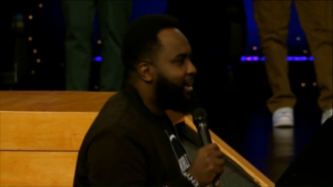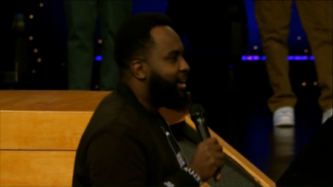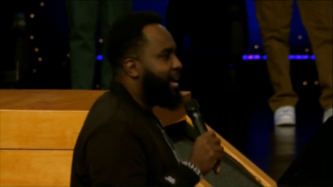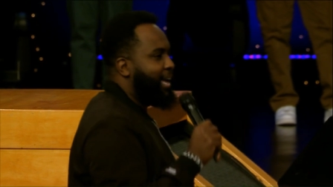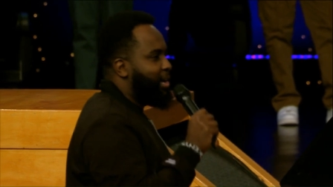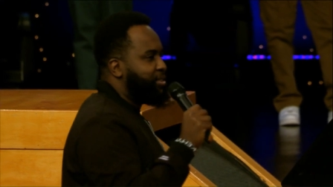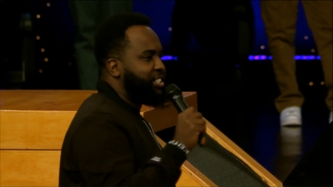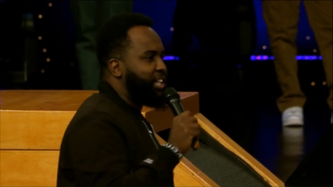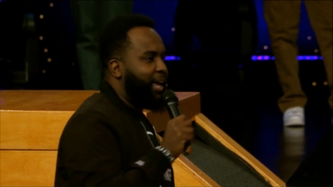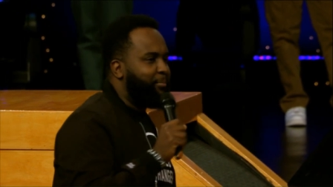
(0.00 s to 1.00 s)
Ain't no
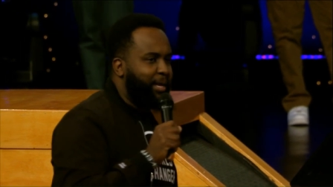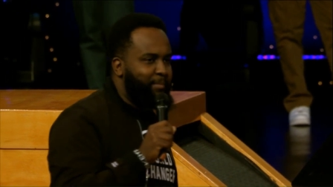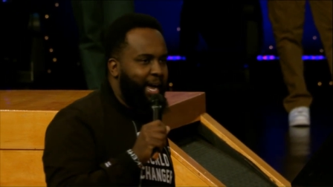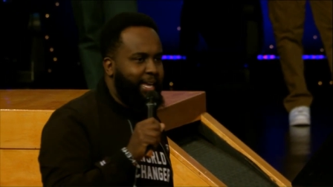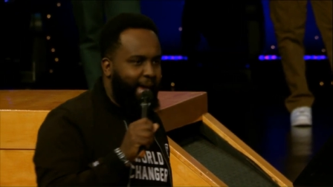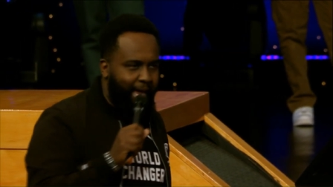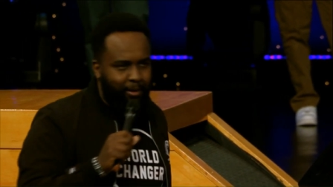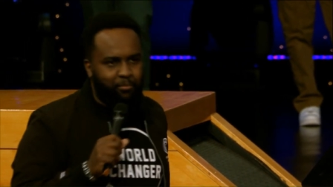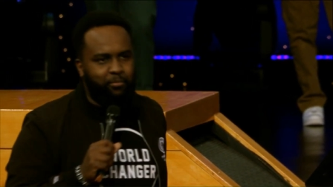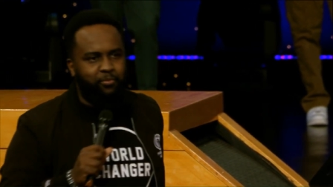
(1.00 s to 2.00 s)
shame in my
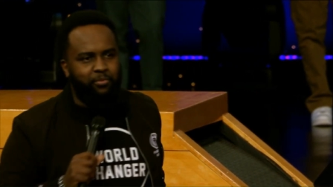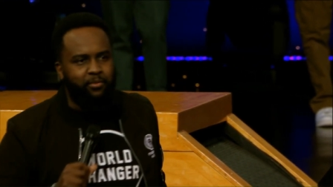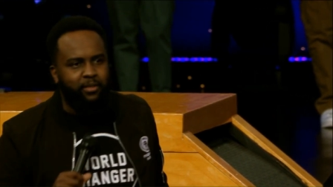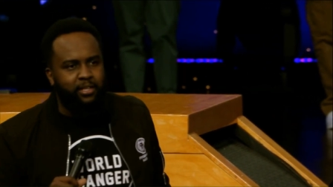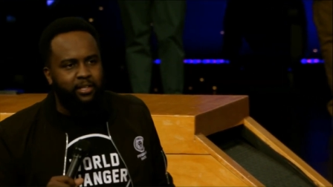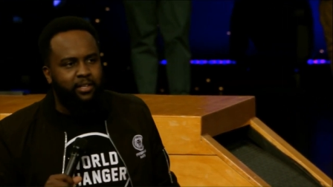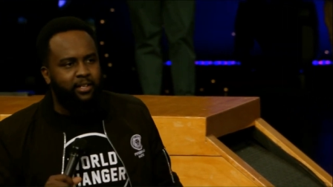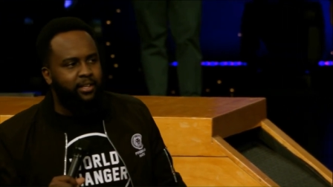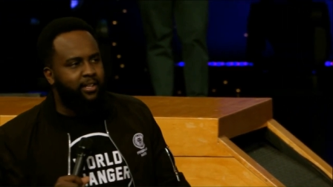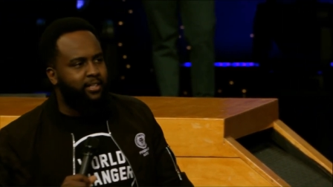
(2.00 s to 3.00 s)
game
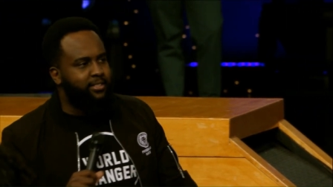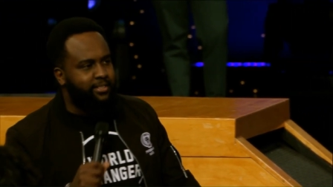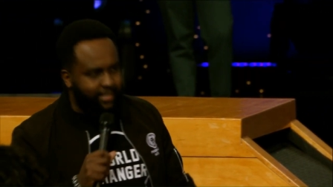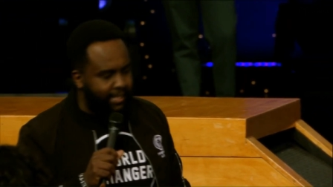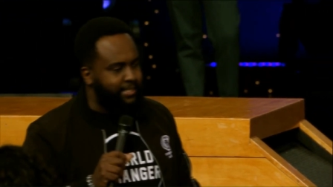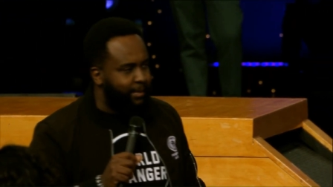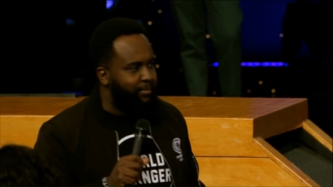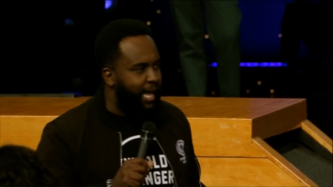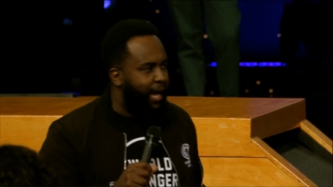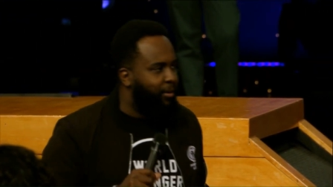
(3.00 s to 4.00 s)
chase him
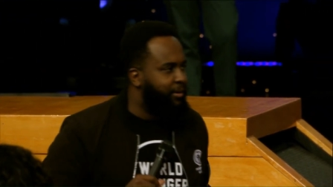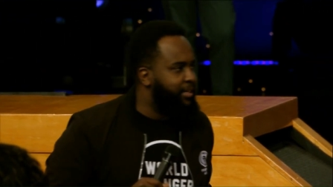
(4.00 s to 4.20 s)
down.